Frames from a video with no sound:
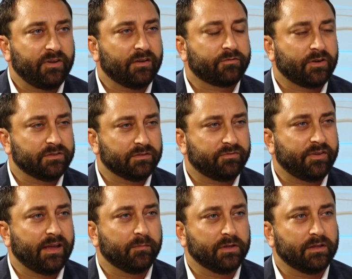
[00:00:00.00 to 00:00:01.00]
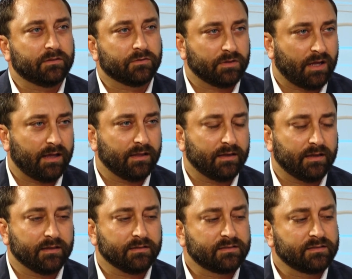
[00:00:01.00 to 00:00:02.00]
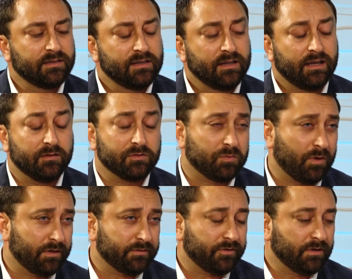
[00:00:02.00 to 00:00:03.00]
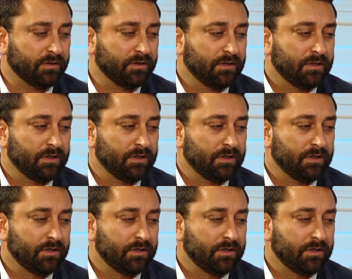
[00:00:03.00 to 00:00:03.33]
friends and family through the holidays, and it was wonderful.